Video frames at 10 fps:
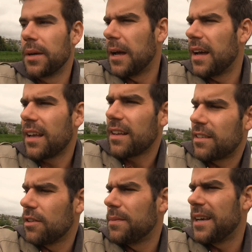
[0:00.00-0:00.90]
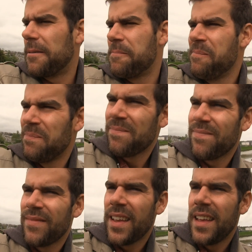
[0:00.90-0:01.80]
But excuse me,
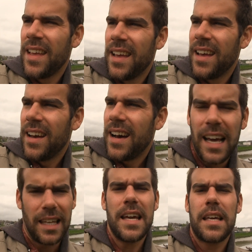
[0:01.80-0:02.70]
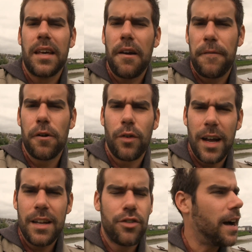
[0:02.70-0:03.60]
I like that I feel rage,